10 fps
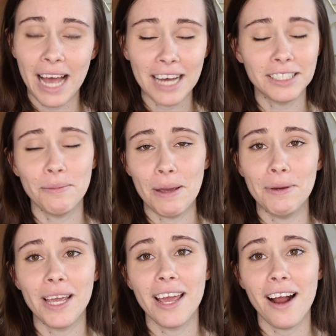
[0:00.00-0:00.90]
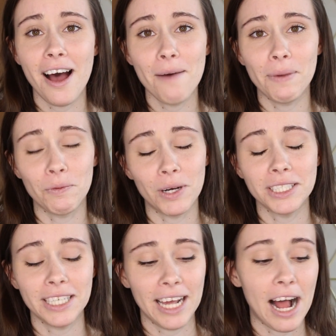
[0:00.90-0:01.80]
has the baby gate up and
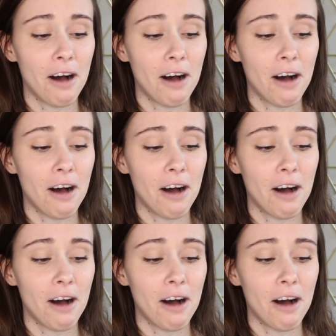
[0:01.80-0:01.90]
wants to get